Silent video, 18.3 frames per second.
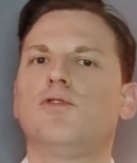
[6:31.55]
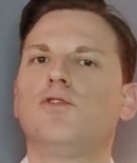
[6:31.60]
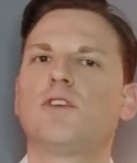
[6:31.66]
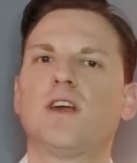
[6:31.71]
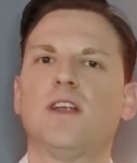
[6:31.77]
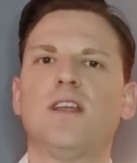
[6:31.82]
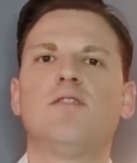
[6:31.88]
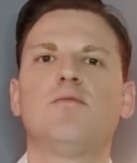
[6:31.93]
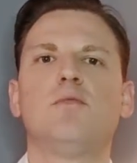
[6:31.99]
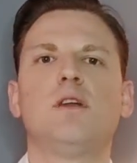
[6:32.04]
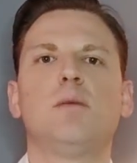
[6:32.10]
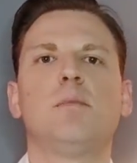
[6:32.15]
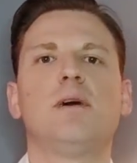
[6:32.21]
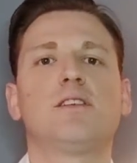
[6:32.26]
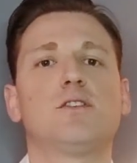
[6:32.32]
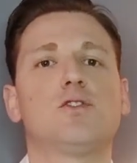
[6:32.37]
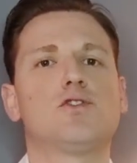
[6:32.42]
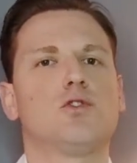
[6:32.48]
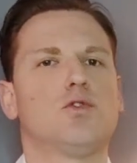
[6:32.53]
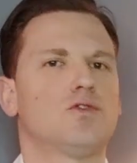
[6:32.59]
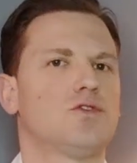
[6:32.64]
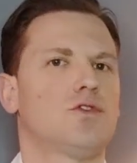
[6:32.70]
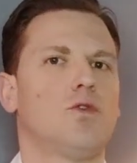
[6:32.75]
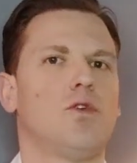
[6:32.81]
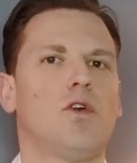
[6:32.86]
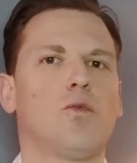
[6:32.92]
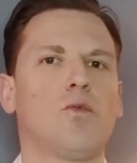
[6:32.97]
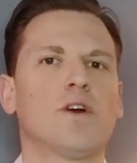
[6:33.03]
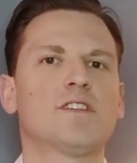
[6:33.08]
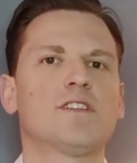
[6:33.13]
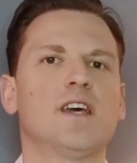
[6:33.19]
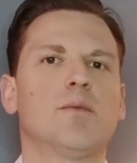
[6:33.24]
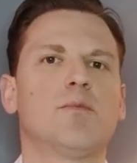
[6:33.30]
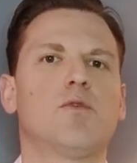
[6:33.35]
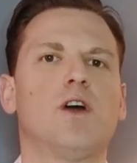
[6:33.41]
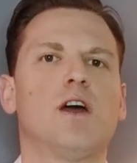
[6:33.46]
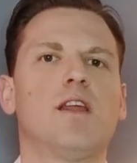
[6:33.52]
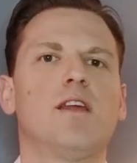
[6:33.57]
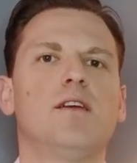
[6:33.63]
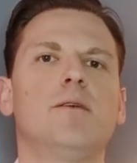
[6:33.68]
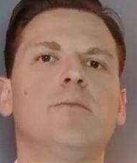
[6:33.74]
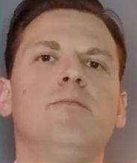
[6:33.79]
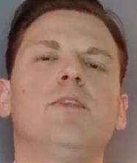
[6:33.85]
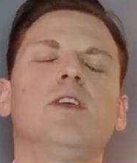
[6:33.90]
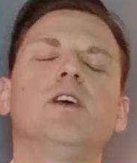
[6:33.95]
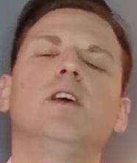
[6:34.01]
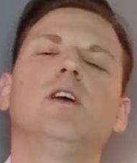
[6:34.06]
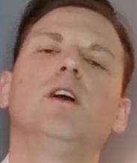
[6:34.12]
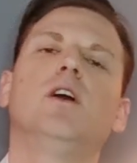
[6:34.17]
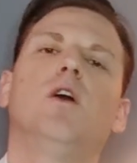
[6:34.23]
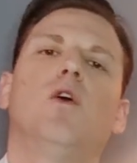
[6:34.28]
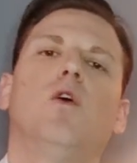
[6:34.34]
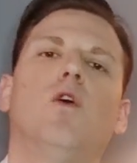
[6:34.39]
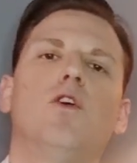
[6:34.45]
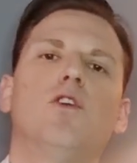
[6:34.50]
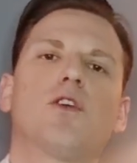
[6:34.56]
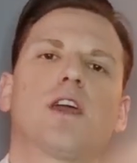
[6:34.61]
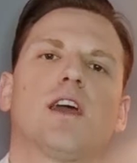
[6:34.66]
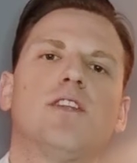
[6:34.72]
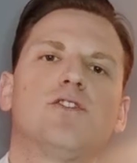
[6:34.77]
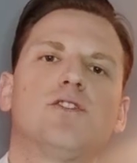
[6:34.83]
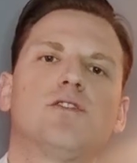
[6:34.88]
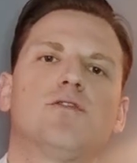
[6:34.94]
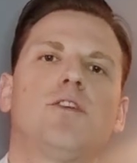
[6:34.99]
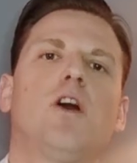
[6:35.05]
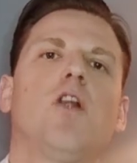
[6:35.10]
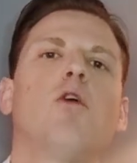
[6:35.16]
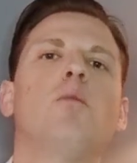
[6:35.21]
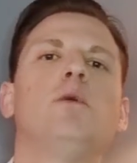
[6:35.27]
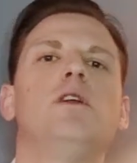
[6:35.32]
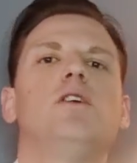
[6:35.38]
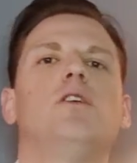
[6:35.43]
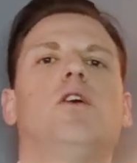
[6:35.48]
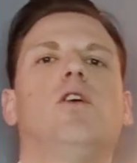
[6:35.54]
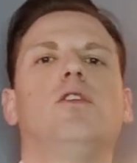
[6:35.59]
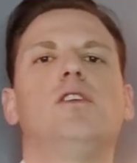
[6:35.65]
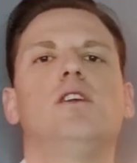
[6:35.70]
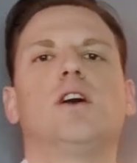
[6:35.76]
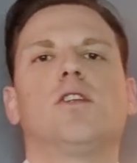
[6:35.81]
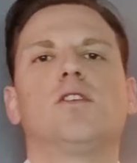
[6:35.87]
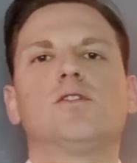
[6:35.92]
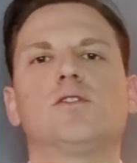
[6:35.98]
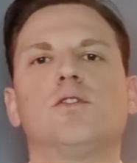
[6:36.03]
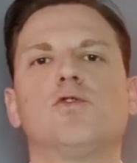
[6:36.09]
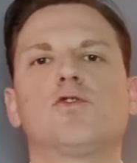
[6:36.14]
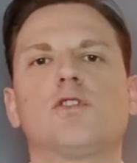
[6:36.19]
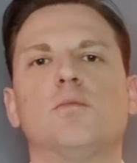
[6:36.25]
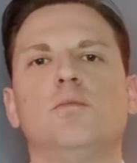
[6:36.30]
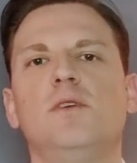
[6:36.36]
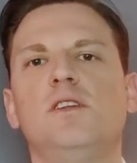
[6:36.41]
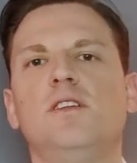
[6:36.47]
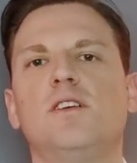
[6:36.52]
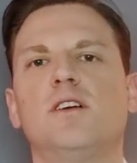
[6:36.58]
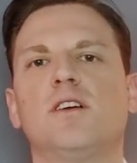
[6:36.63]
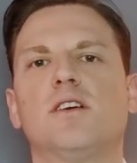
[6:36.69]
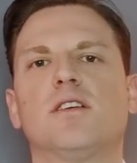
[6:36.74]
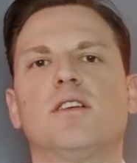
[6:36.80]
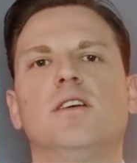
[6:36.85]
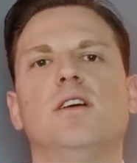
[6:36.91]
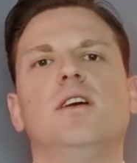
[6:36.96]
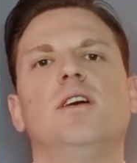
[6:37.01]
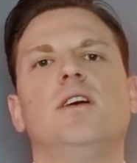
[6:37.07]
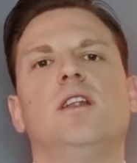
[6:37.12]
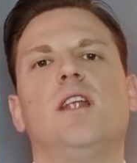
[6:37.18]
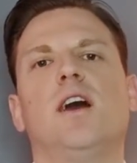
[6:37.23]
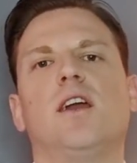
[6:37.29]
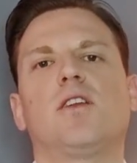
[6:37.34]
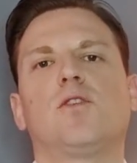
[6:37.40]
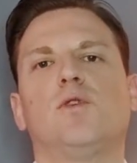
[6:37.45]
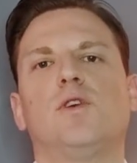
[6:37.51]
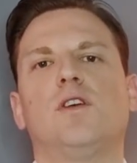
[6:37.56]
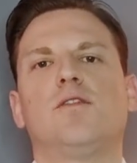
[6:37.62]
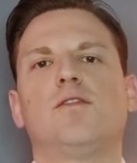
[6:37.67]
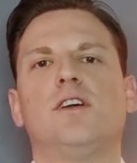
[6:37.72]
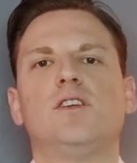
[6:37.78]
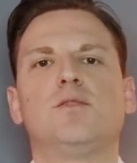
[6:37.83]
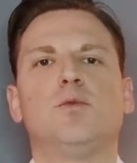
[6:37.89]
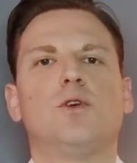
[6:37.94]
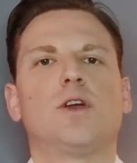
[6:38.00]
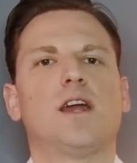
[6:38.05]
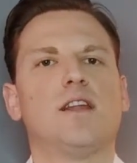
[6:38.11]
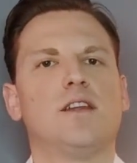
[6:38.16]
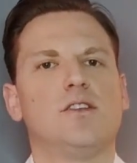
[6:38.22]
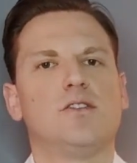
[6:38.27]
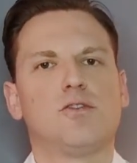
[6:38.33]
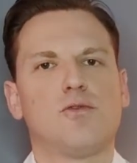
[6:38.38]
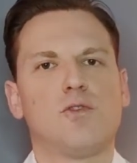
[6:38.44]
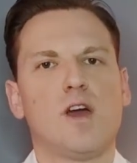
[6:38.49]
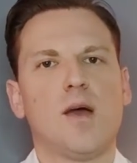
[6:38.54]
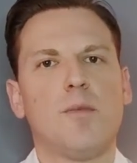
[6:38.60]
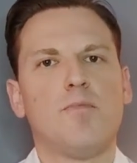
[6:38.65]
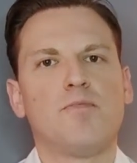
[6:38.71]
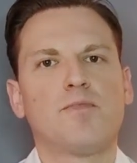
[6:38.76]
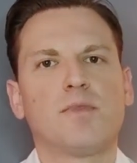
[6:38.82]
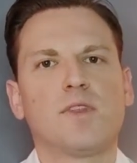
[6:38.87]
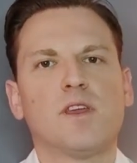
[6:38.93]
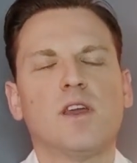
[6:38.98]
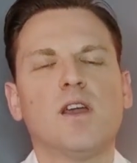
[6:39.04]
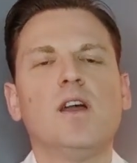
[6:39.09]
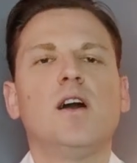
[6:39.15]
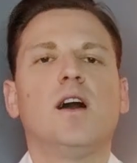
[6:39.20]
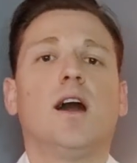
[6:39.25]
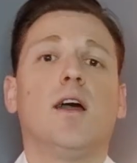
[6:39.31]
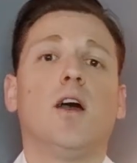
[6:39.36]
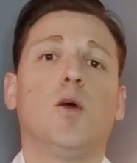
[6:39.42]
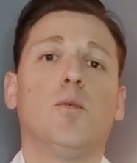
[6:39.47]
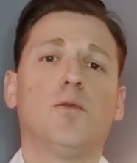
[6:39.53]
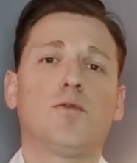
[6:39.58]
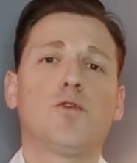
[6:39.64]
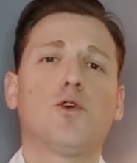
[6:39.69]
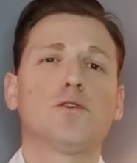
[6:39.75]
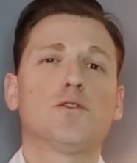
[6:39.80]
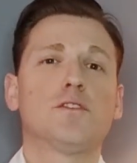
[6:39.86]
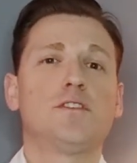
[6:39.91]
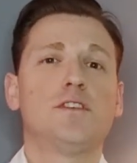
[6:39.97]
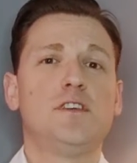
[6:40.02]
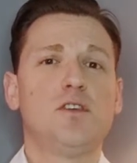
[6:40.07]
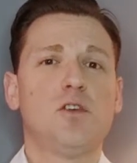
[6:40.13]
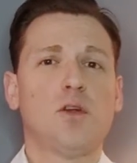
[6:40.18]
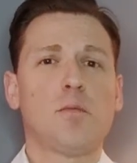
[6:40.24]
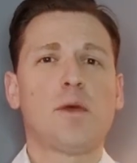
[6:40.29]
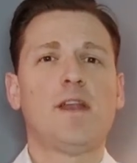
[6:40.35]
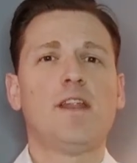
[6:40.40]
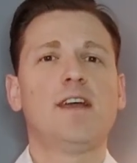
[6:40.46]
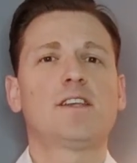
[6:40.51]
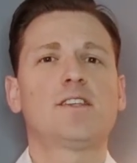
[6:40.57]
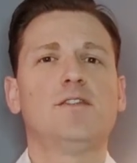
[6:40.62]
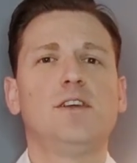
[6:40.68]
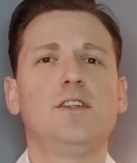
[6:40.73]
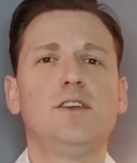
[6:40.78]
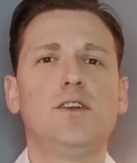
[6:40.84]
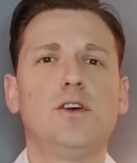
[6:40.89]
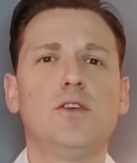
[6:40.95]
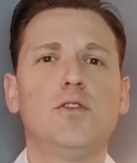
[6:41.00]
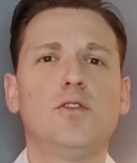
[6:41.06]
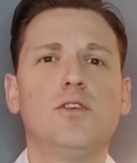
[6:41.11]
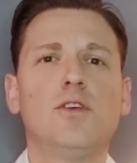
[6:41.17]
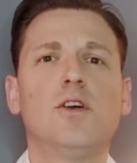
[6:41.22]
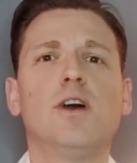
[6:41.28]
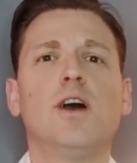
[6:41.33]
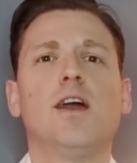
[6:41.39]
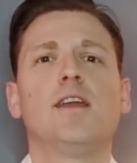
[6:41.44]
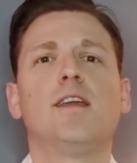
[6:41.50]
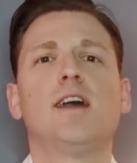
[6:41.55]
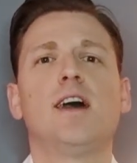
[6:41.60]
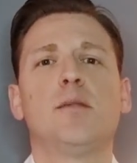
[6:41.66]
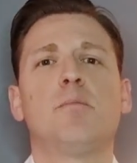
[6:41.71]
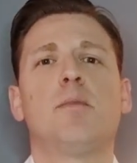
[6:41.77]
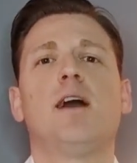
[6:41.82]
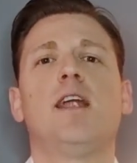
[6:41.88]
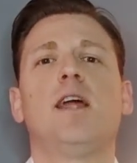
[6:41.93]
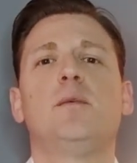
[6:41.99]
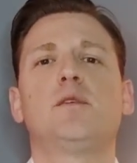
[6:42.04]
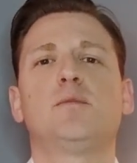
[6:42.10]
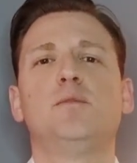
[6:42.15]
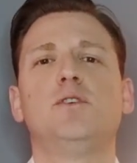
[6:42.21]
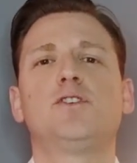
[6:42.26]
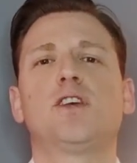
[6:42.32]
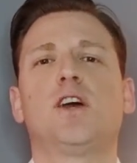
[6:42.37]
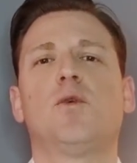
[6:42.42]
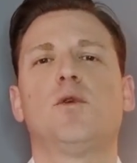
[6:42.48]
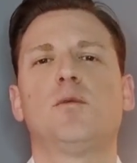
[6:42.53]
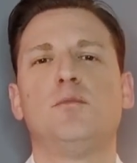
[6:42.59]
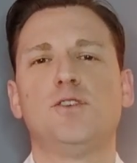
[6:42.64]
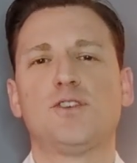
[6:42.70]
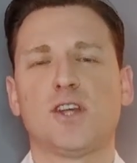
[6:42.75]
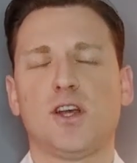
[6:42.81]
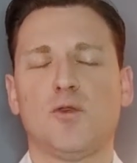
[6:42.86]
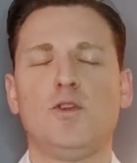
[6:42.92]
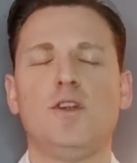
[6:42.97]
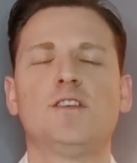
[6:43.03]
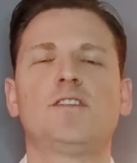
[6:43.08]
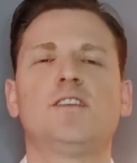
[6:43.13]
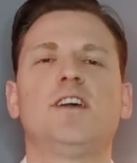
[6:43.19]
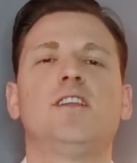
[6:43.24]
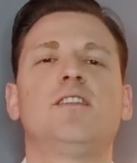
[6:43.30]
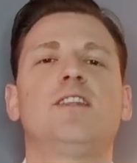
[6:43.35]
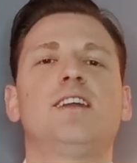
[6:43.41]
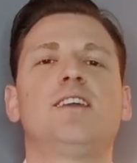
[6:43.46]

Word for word: You can leave me a message also on WhatsApp right here, or you can just follow me on the other social media like Twitter, Facebook and Instagram. I hope of course to see you in my next video. Again, my name is Michel with Michel Real Estate.